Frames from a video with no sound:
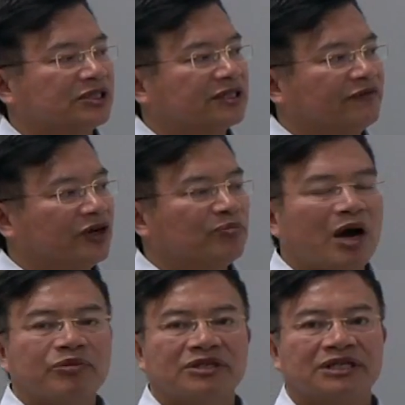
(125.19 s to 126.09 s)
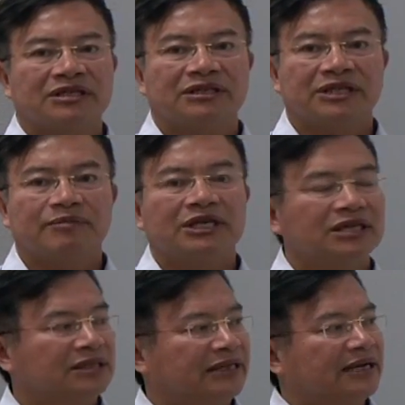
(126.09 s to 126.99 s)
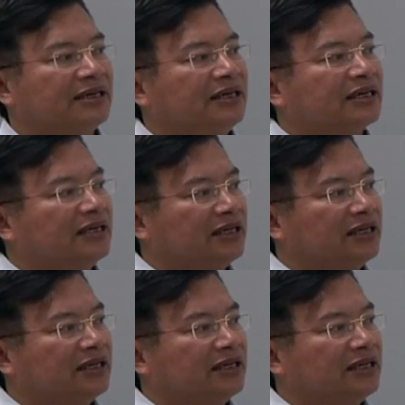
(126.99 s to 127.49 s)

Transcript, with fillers: is a very popular deep learning technique,